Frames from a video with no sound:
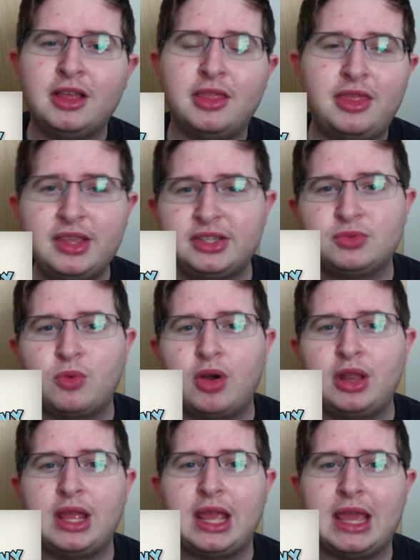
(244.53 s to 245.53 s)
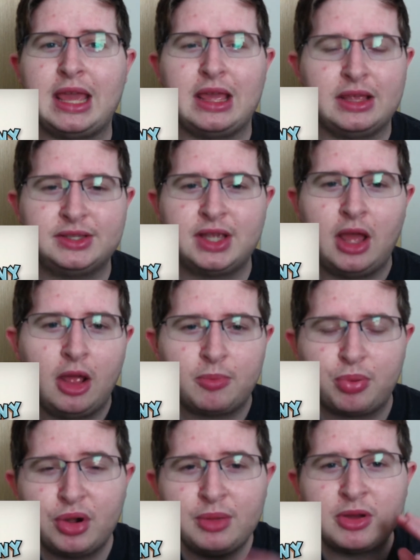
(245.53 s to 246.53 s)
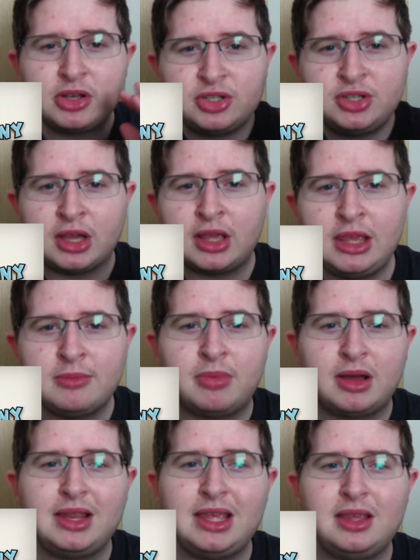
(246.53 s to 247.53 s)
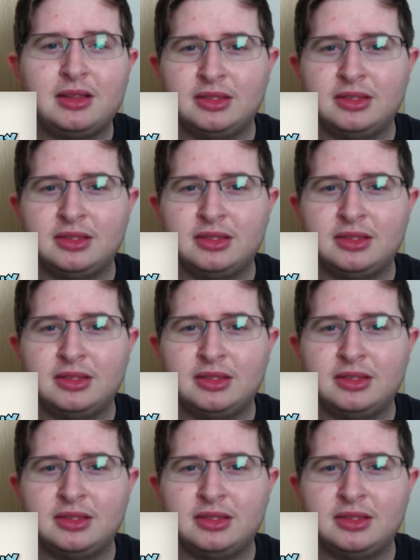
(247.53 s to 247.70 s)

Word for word: This one is pretty much Ducky and Bunny,